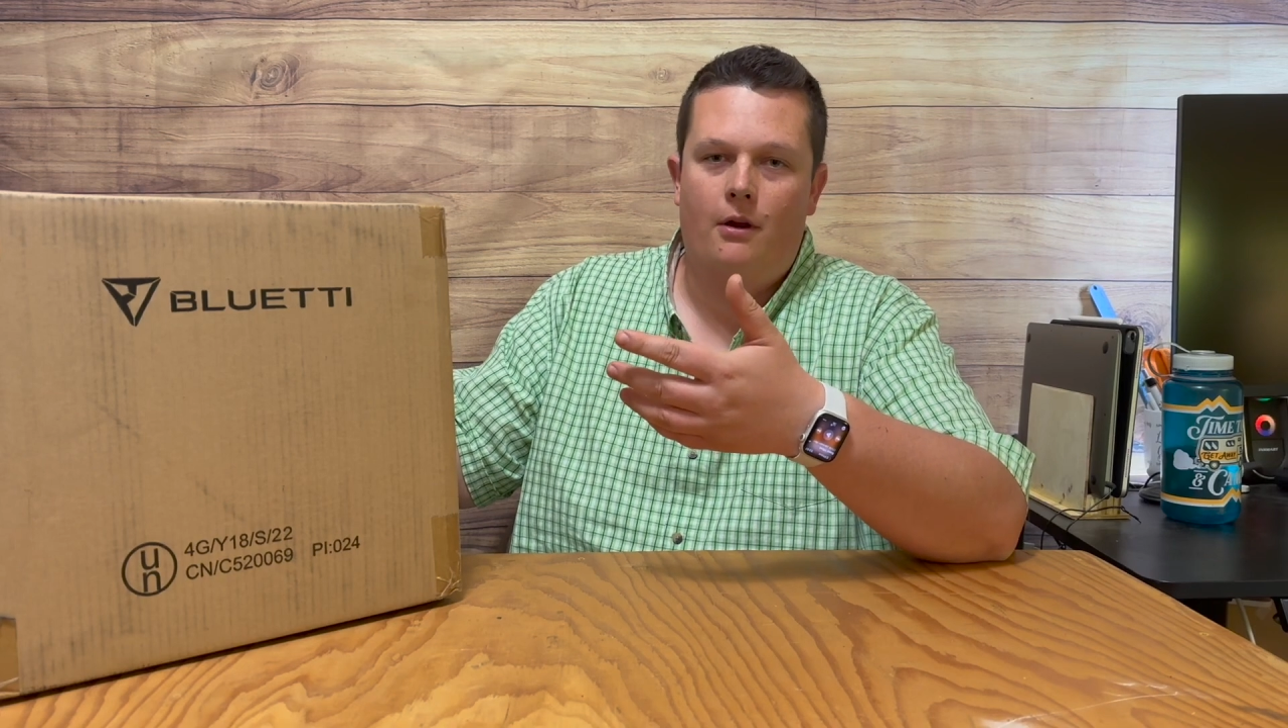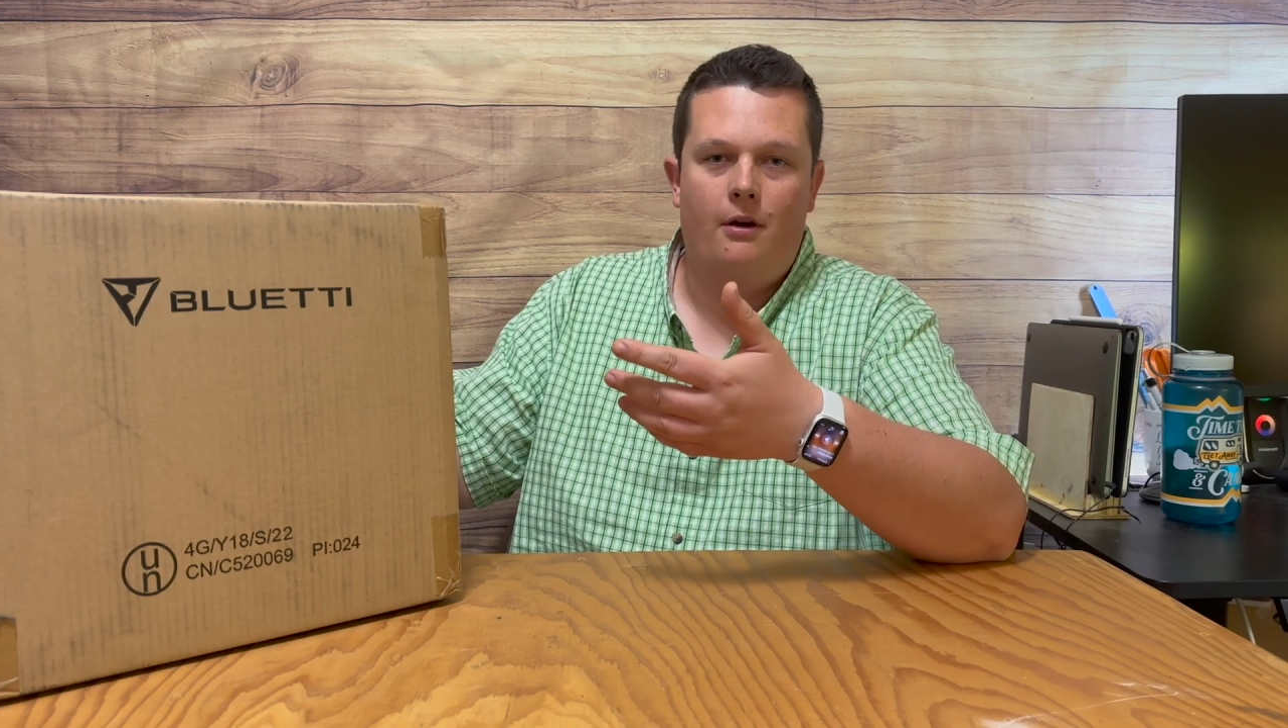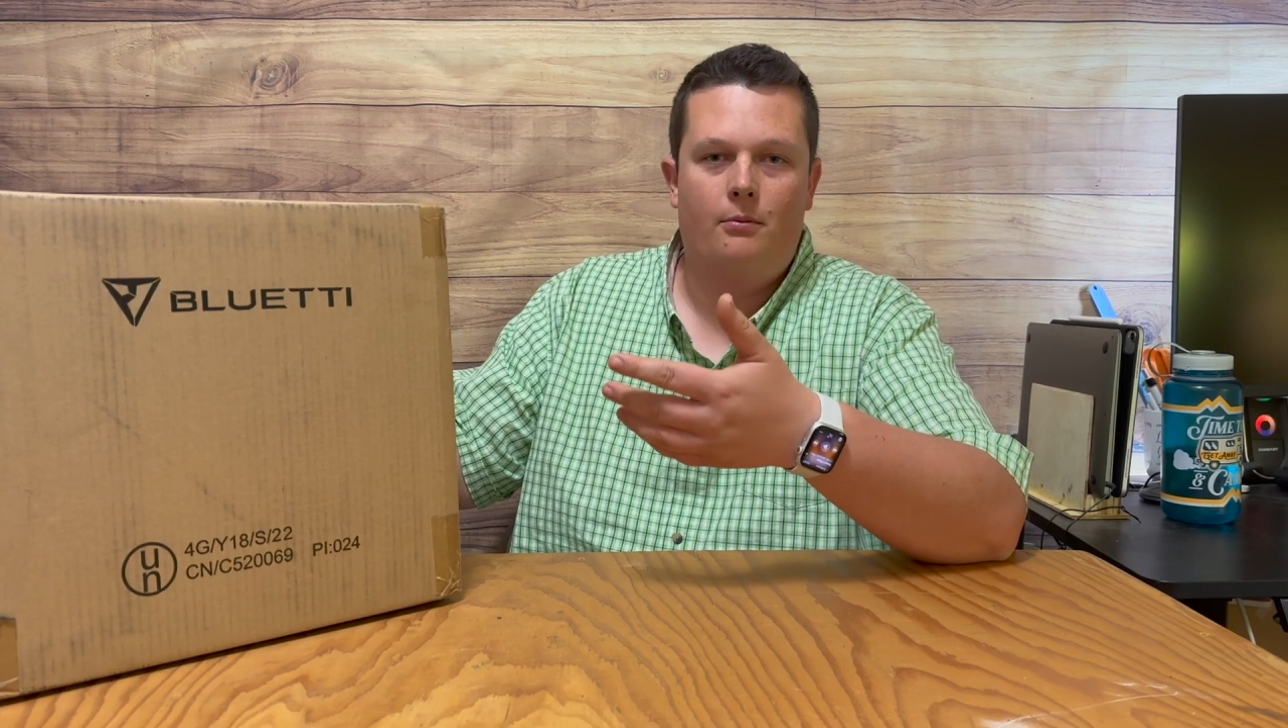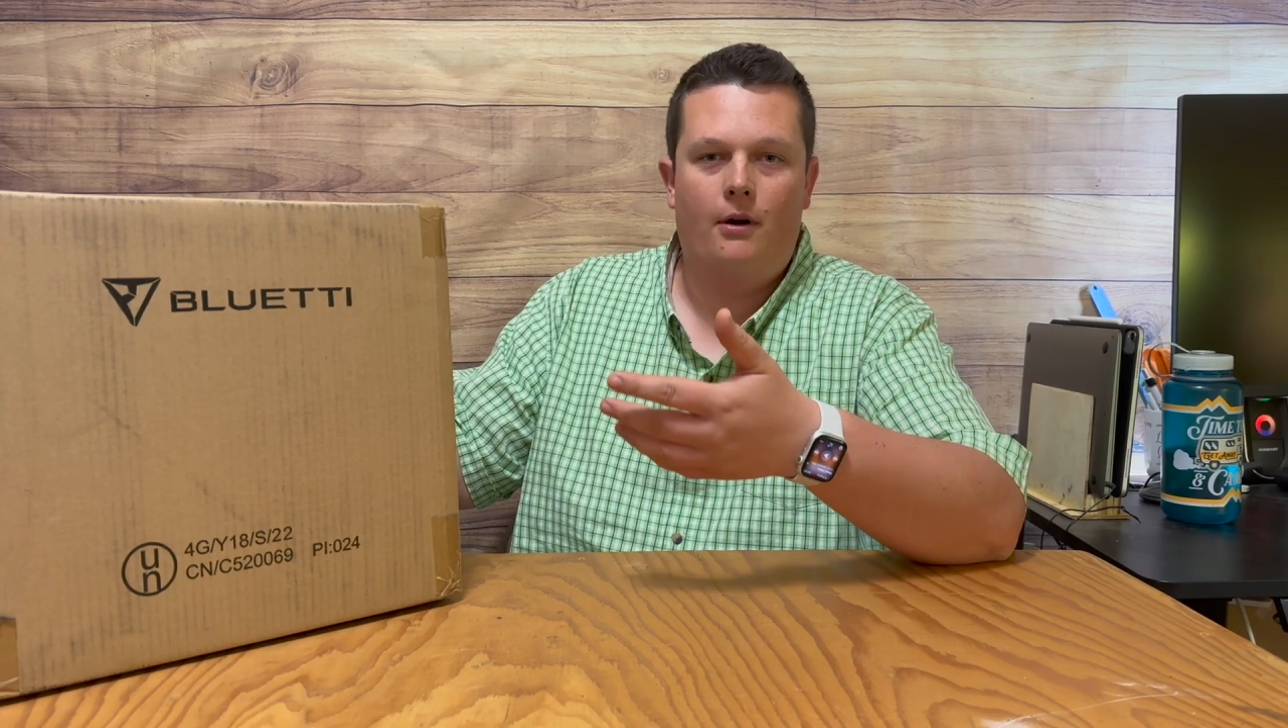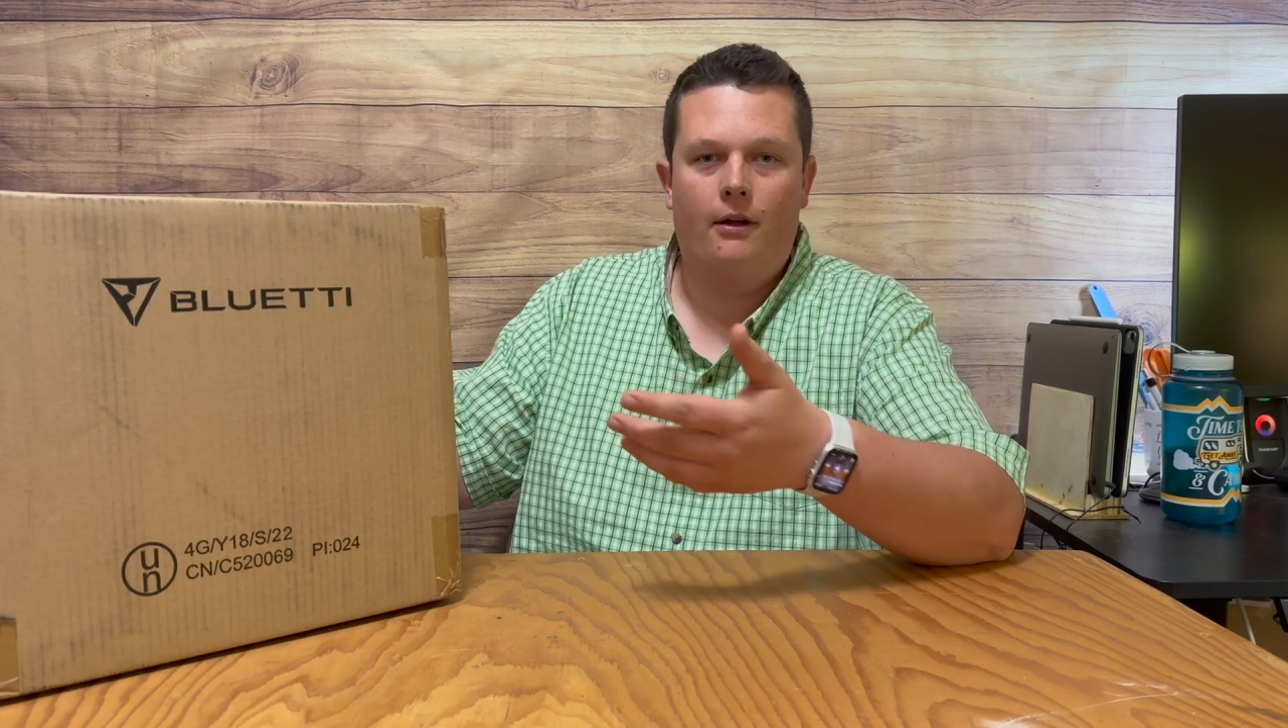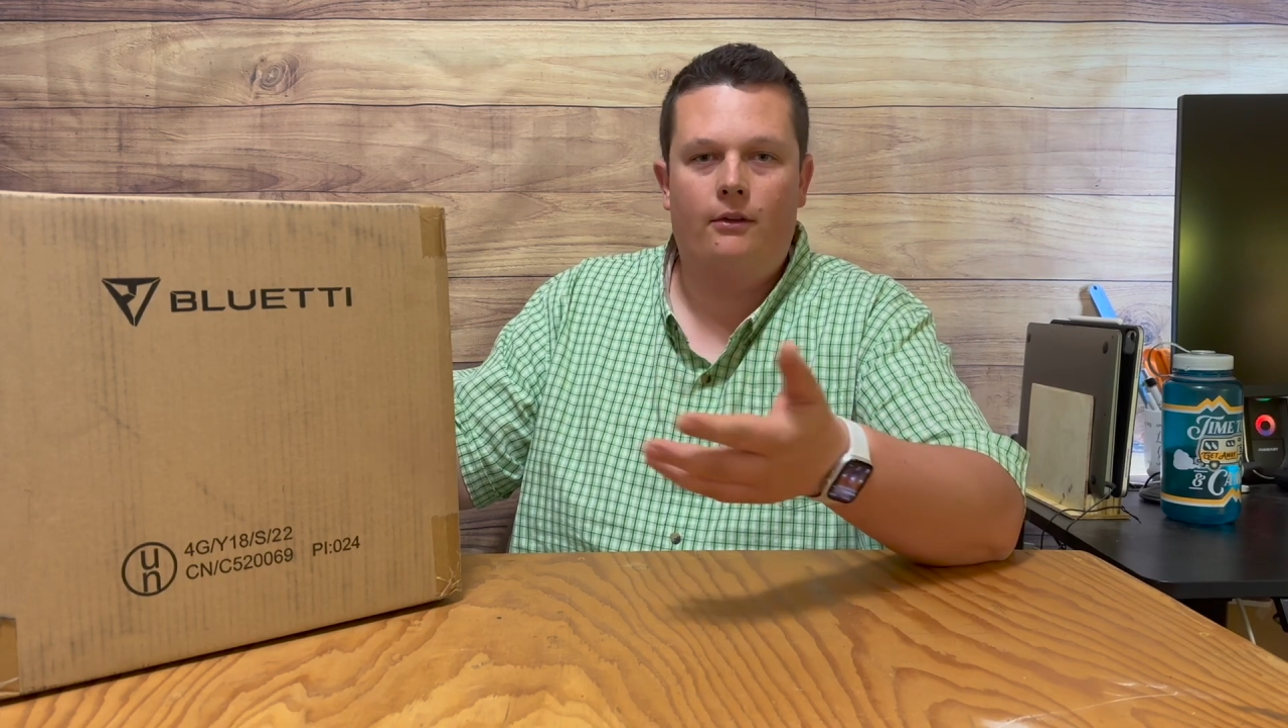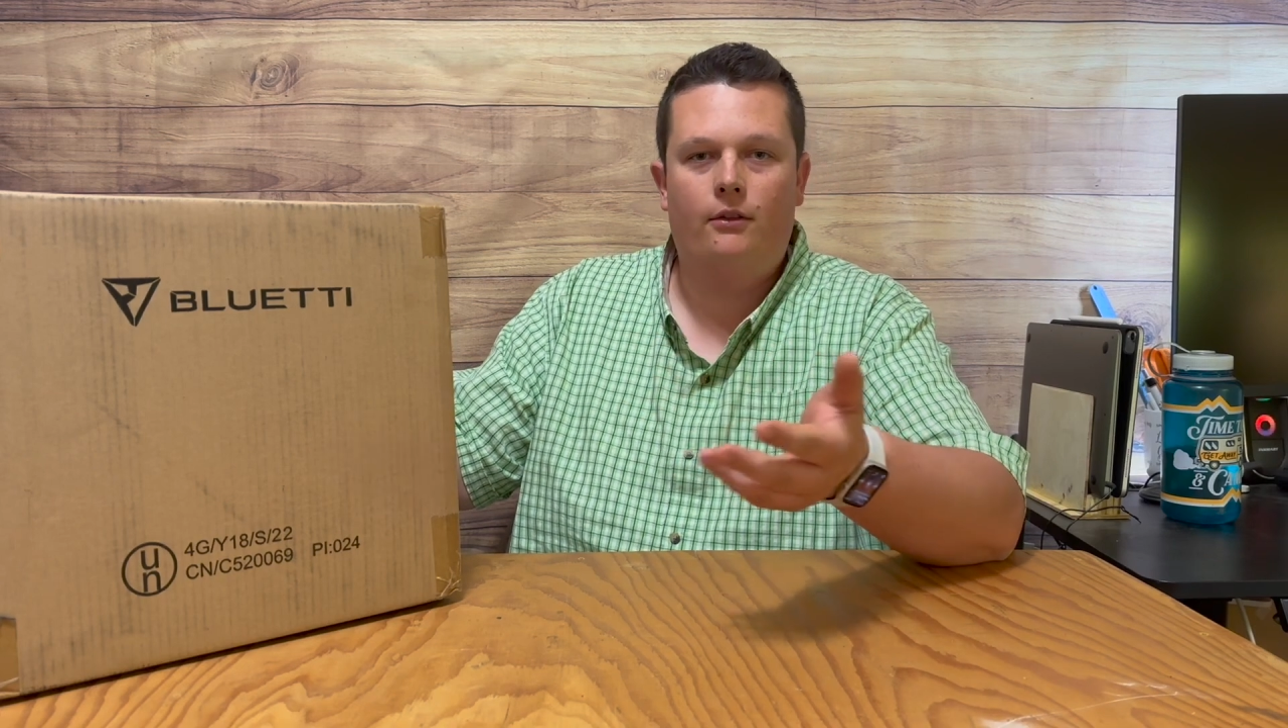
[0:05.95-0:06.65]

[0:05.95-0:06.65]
their products,